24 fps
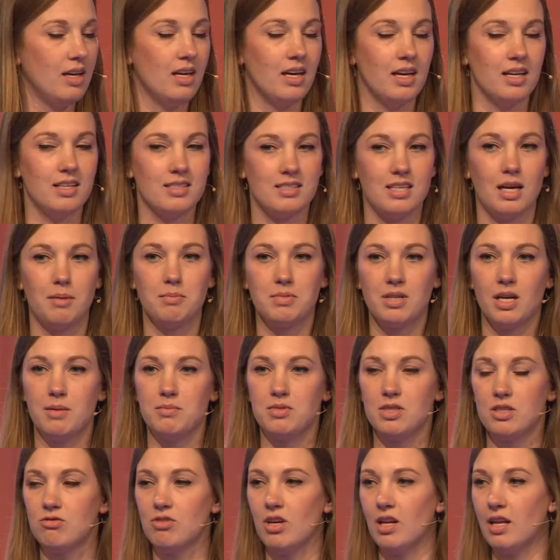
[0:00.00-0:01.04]
And
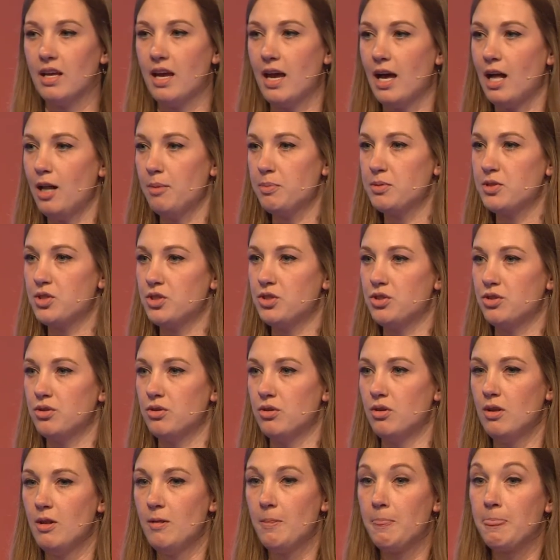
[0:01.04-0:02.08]
sometimes it really helps
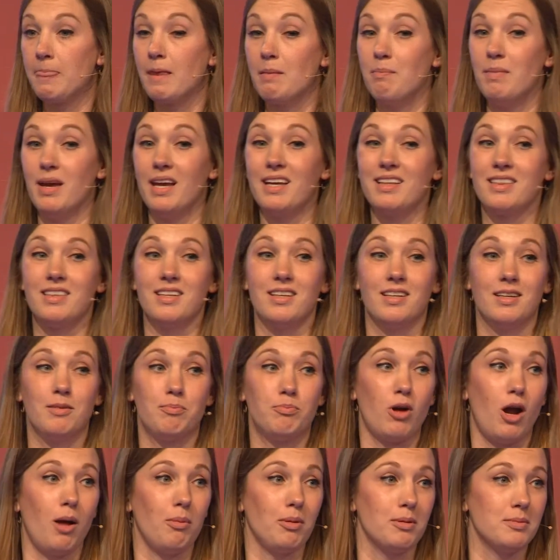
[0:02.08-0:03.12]
to make the
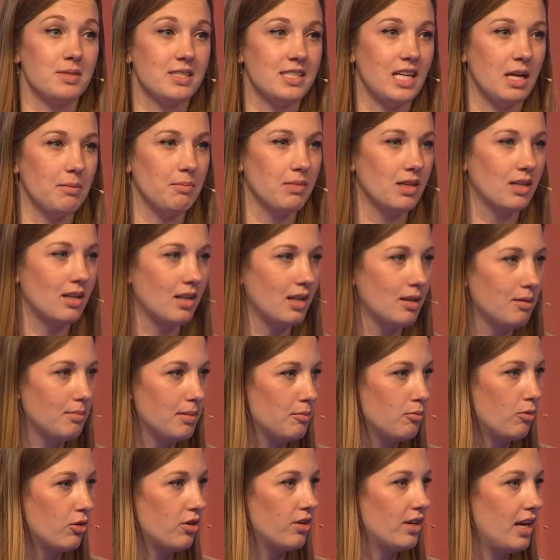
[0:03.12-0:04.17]
problem statement a little bit
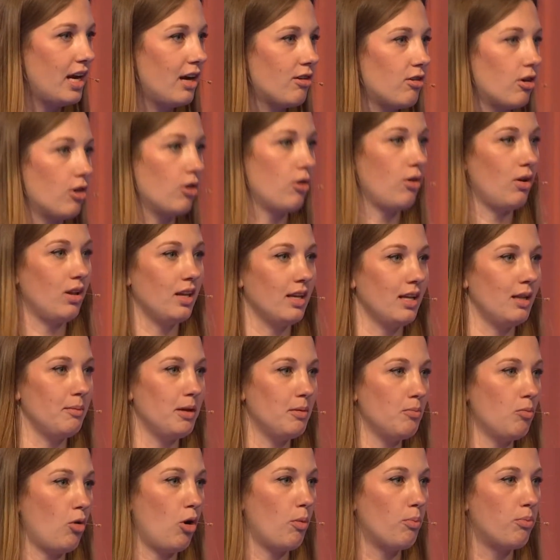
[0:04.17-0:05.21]
more narrow, a little
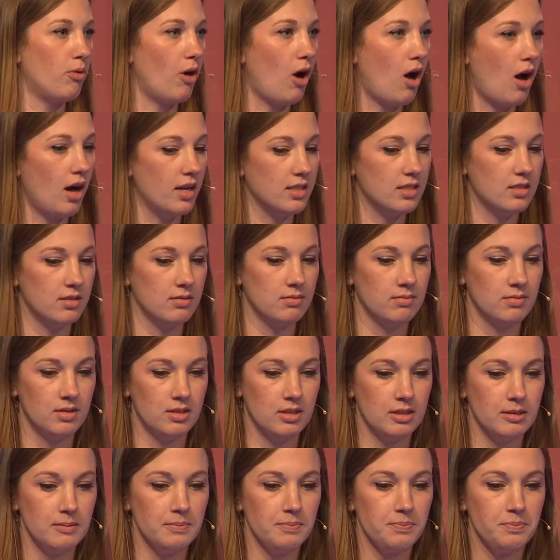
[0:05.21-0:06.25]
bit more broad.
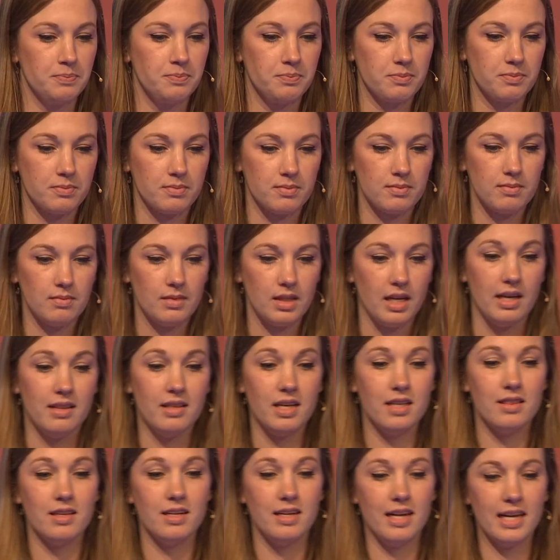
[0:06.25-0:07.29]
And
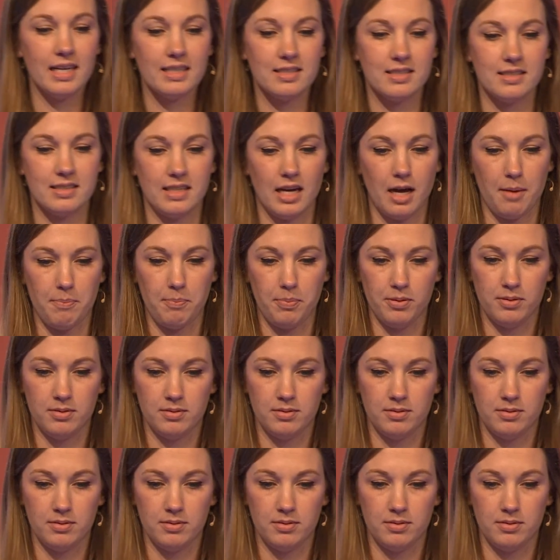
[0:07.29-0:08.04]
then the next step